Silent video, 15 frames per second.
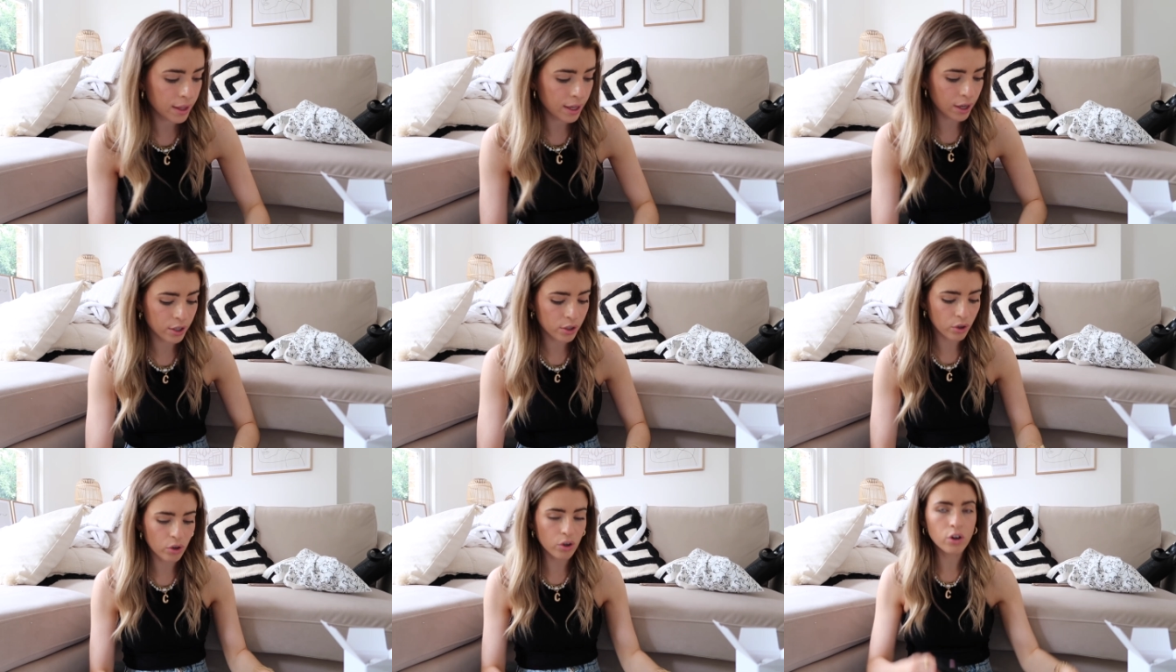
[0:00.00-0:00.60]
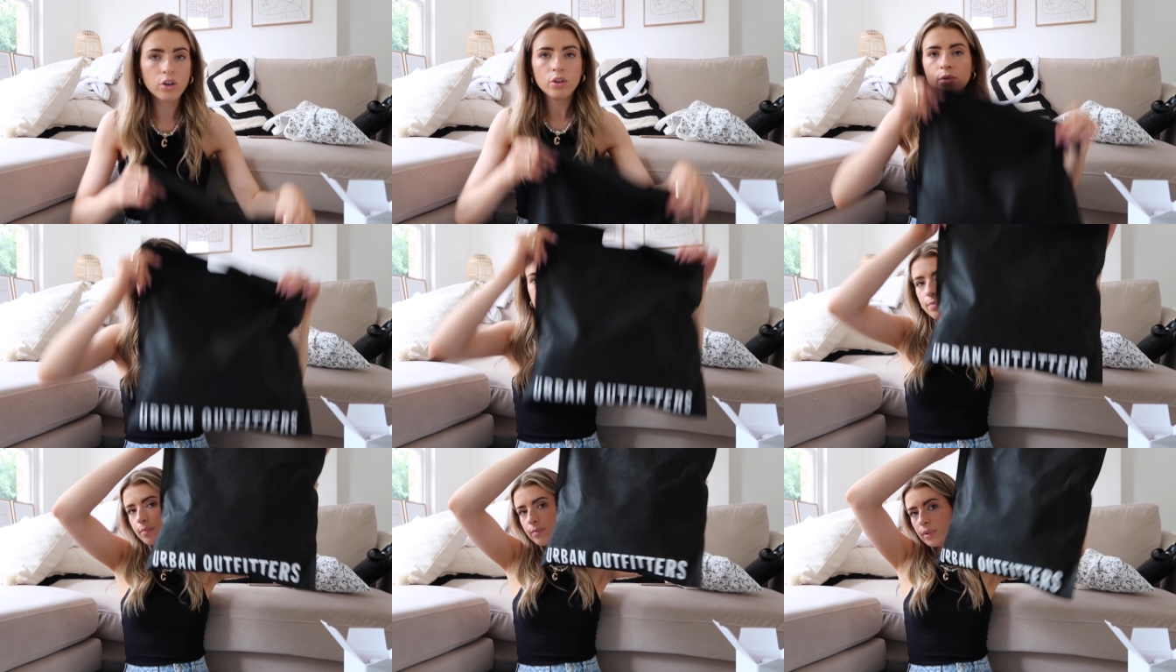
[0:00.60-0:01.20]
thing I got
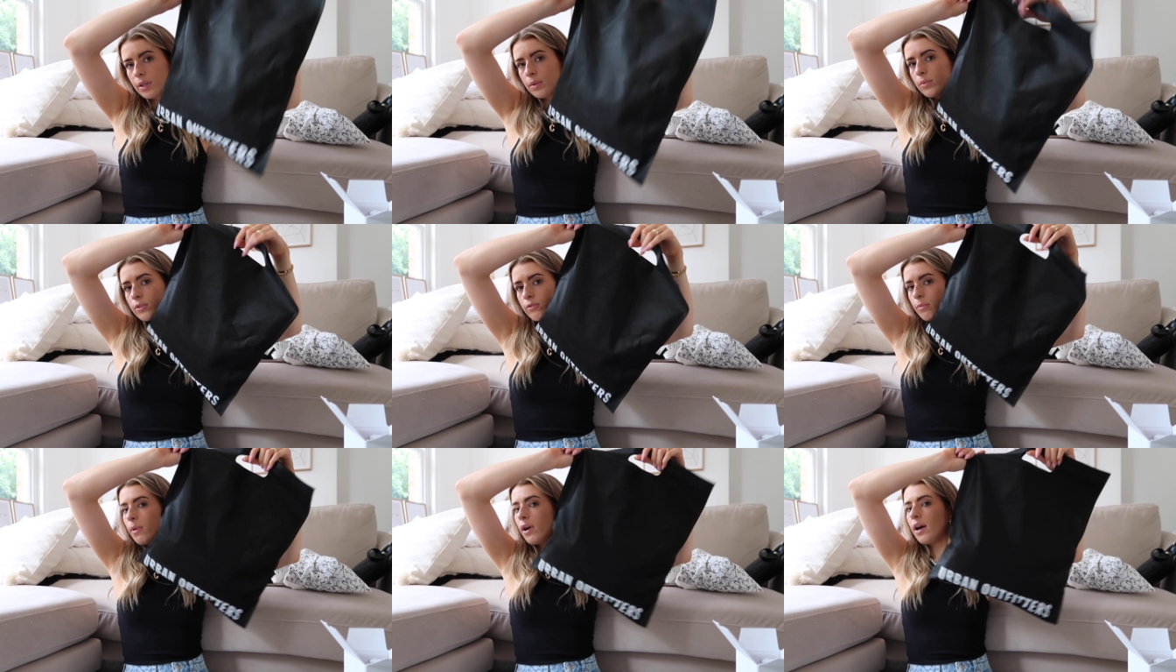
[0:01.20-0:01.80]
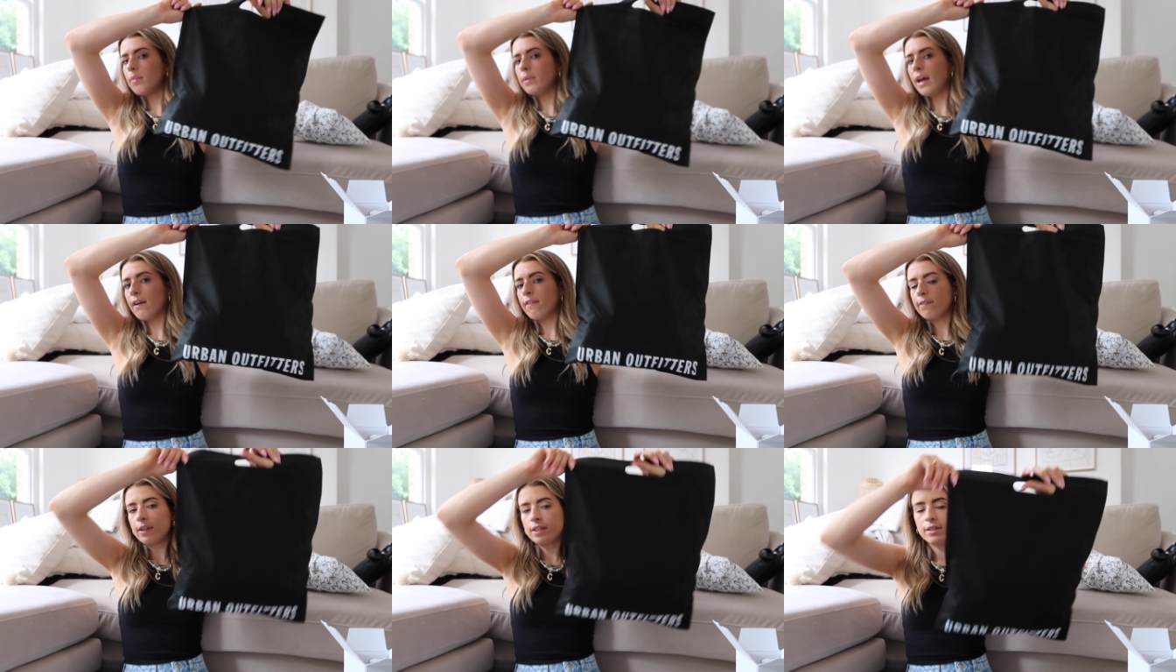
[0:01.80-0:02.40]
was from Urban
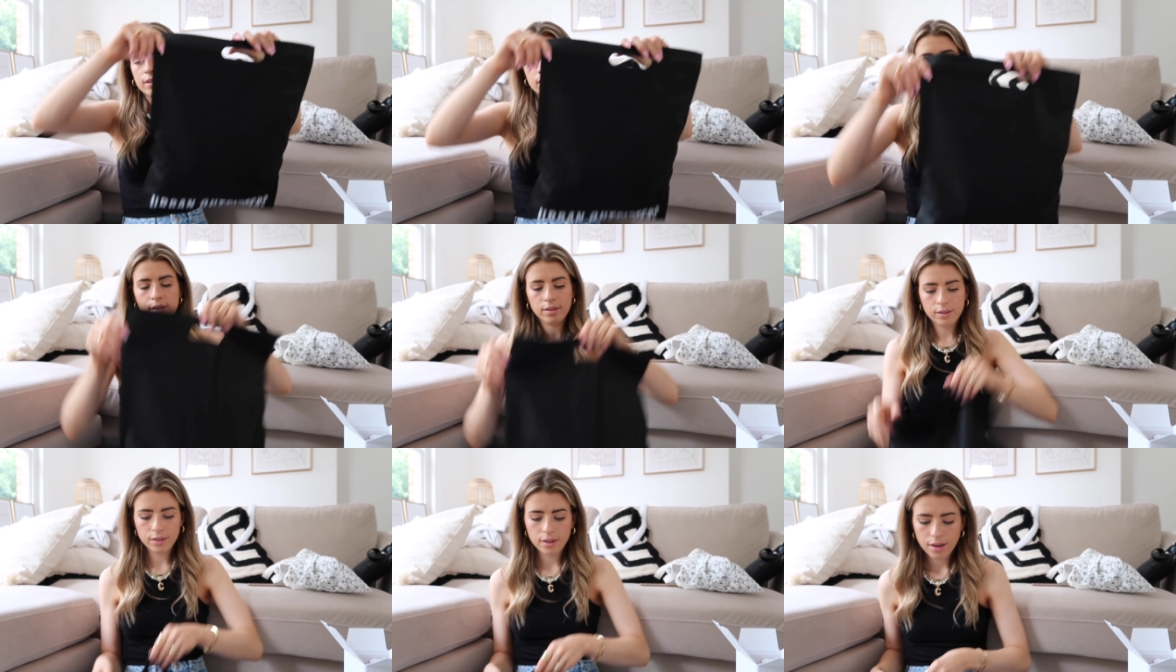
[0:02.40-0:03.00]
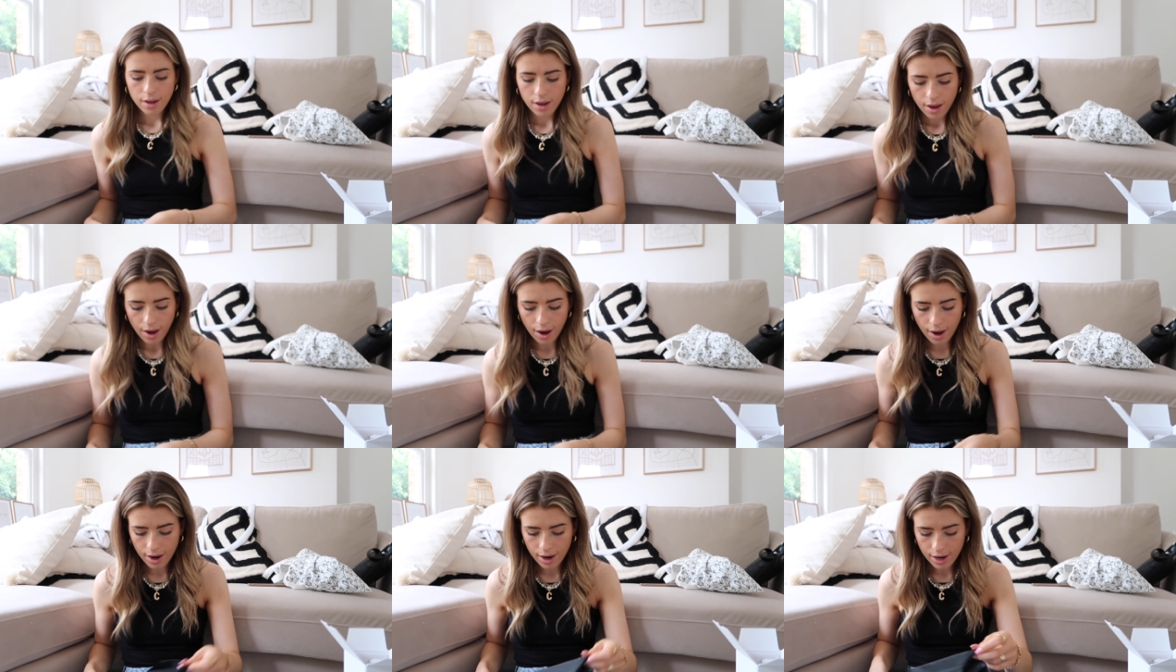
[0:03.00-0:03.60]
Outfitters,
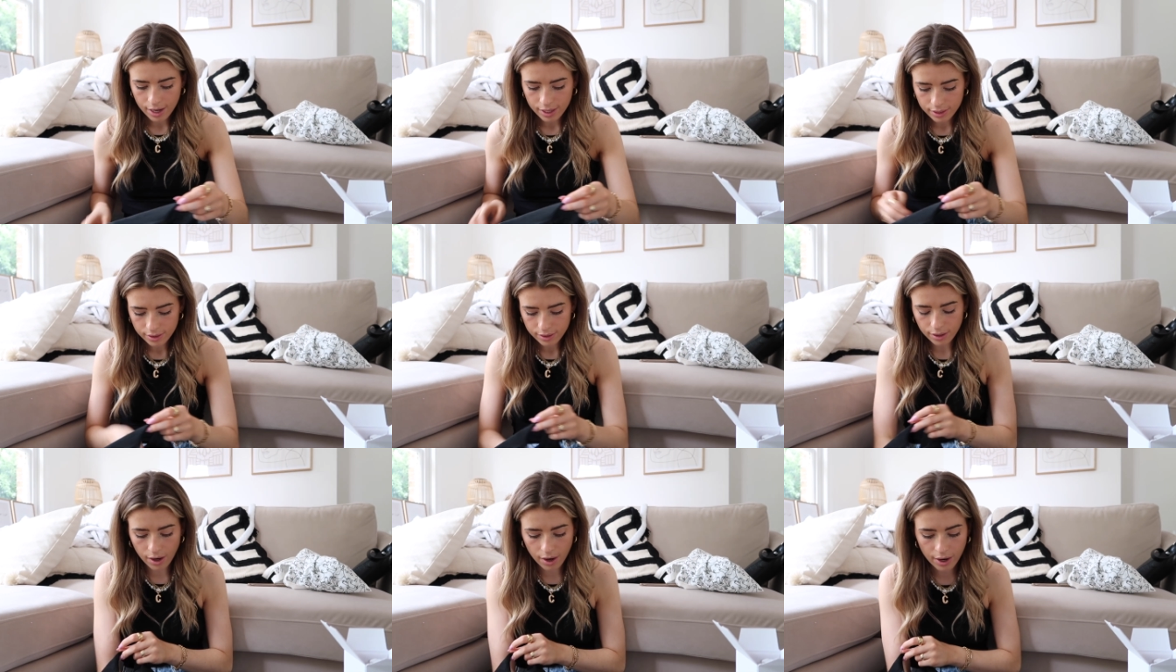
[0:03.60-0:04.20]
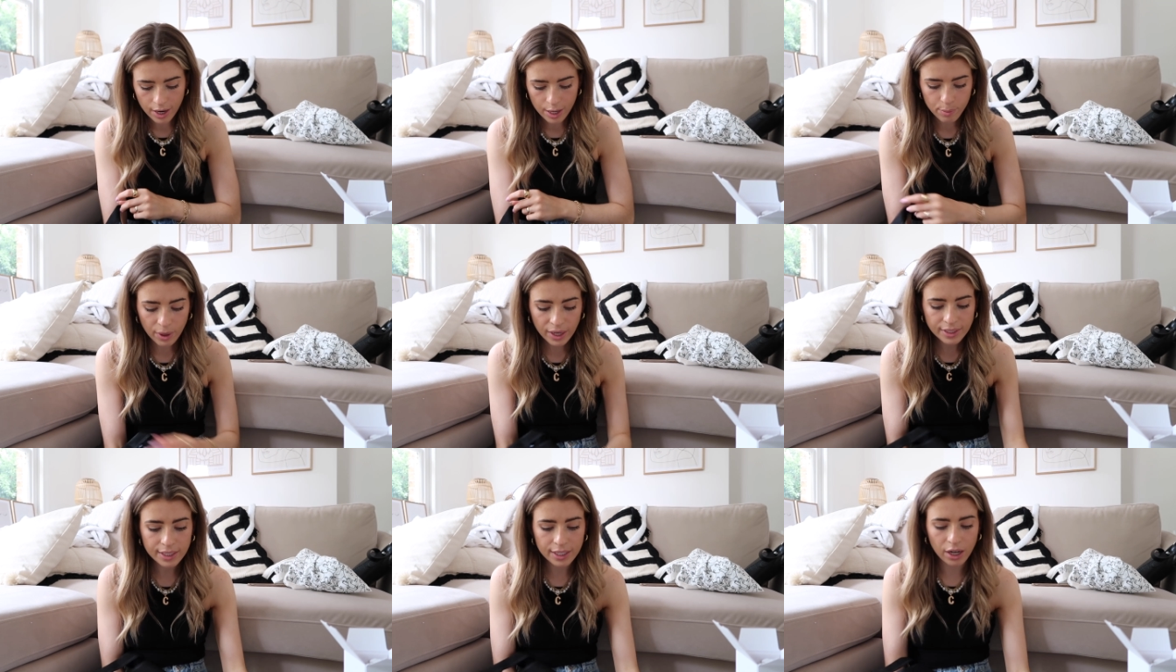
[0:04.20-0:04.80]
and I've
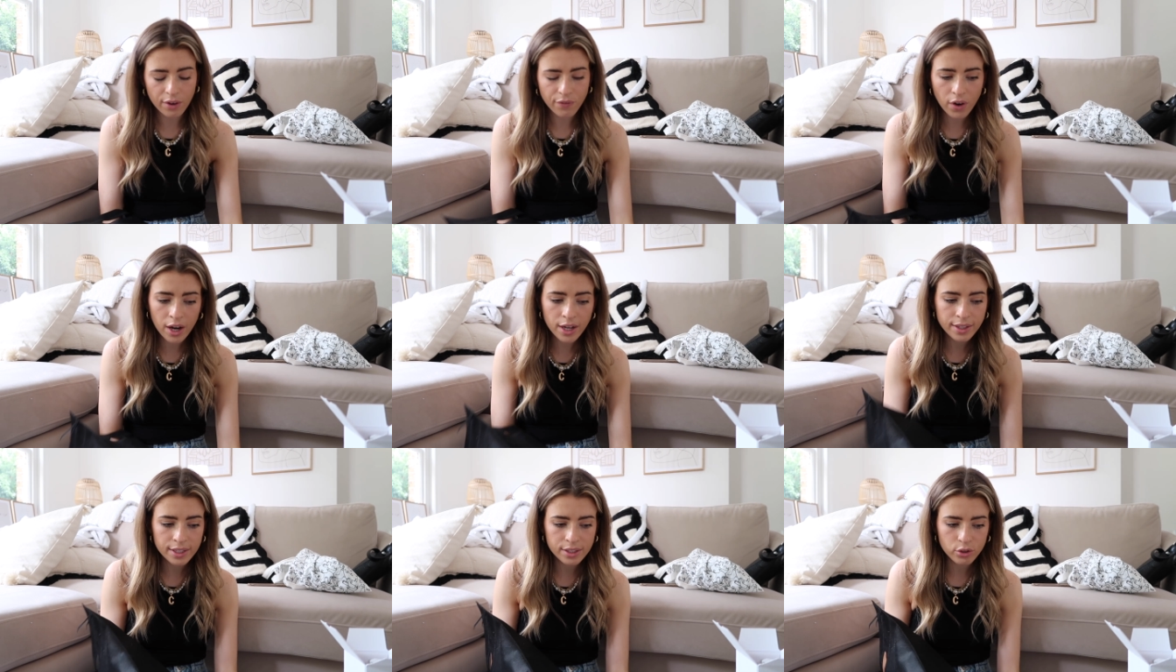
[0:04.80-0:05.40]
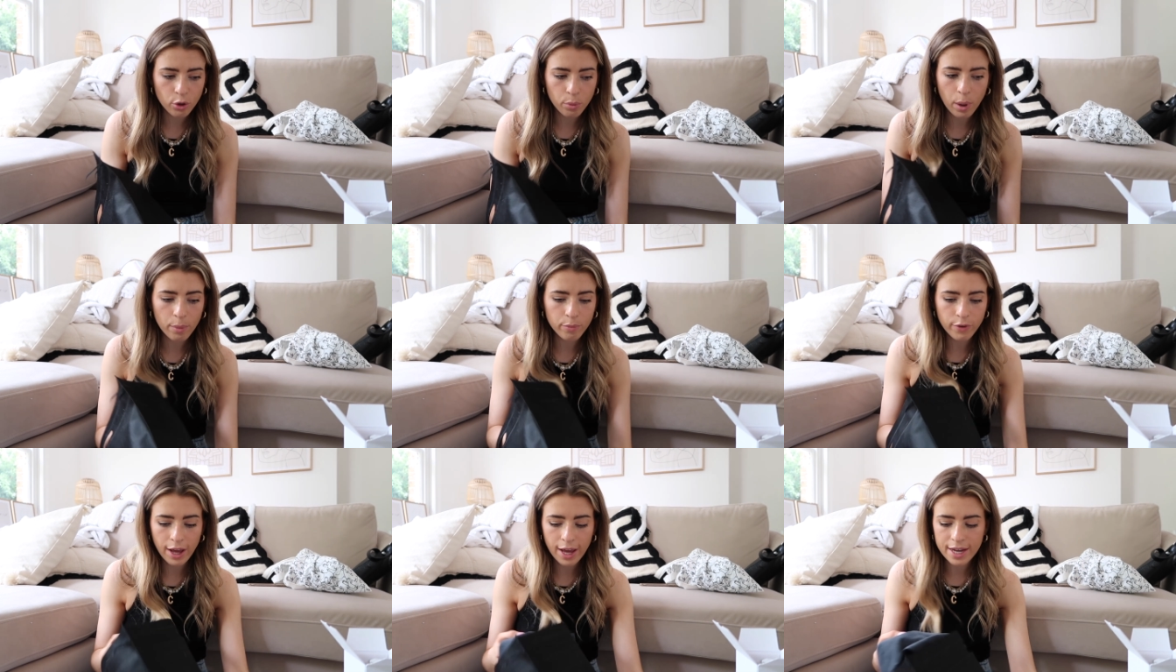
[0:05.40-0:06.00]
eyed this top
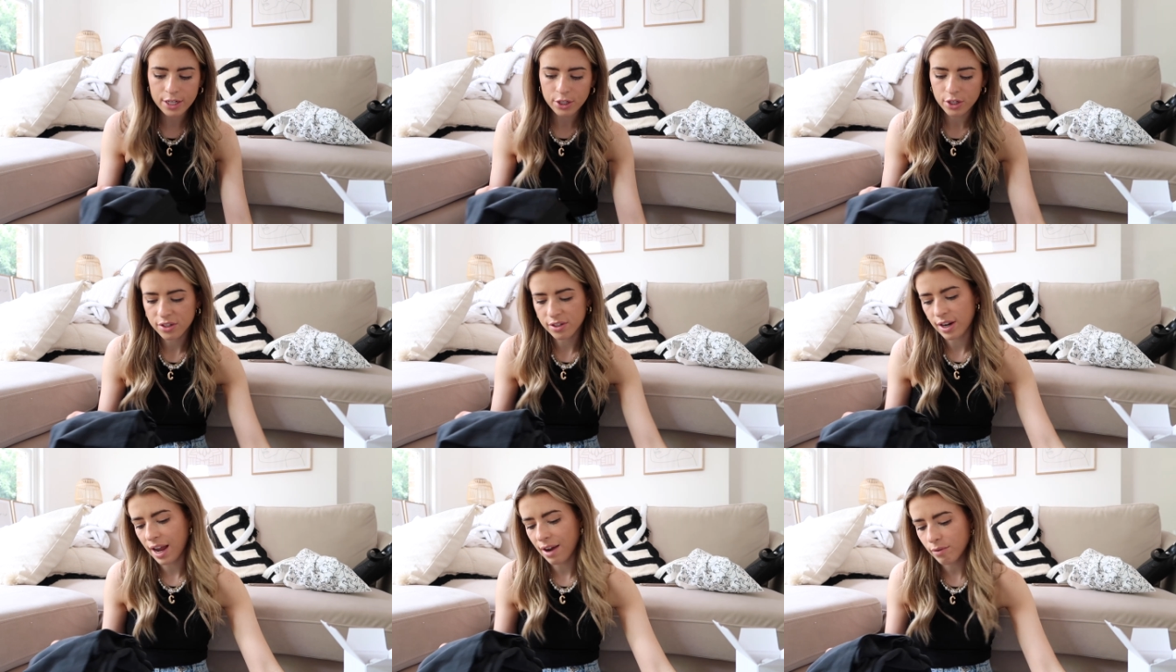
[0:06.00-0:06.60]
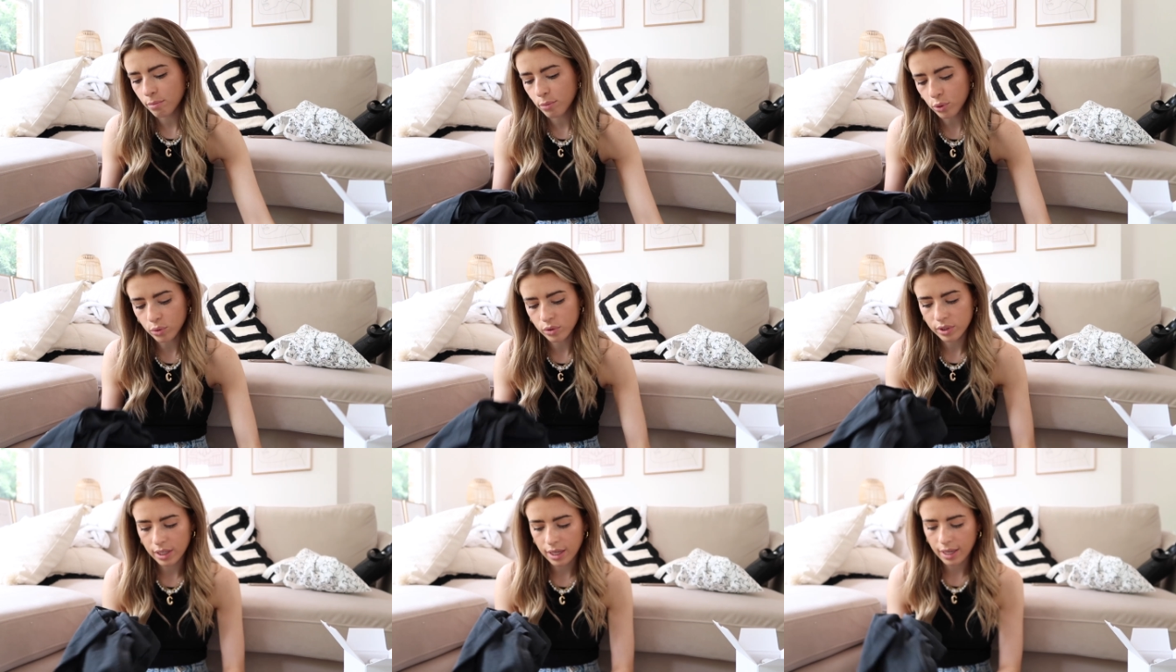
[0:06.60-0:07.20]
up for ages and I haven't
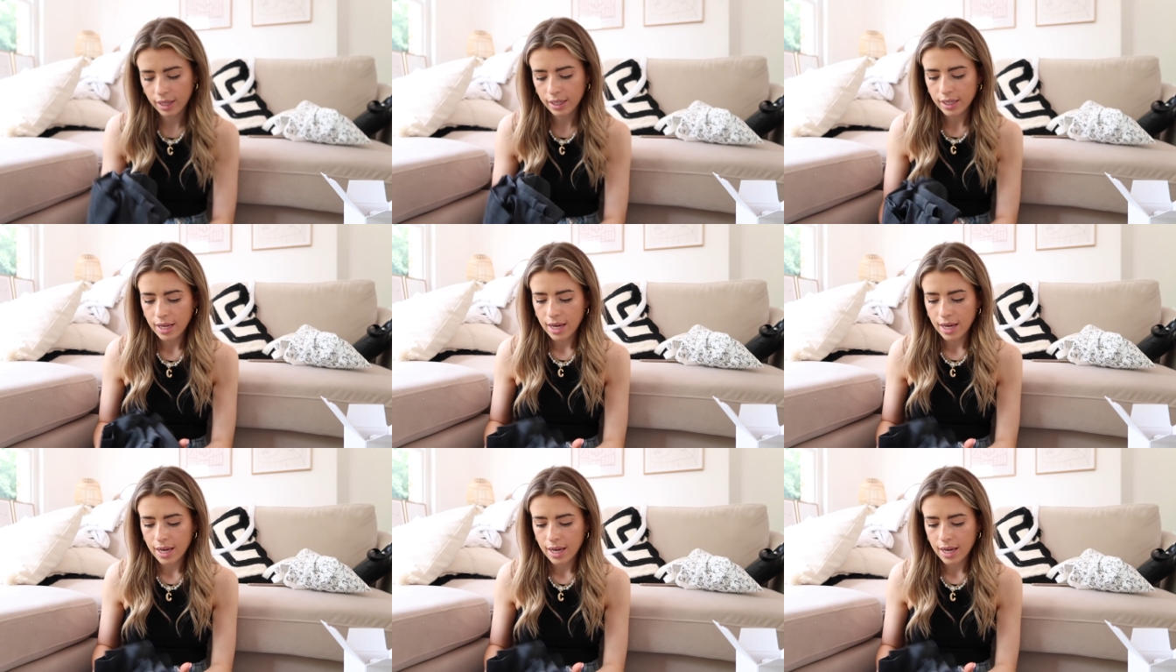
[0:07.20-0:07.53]
bought it.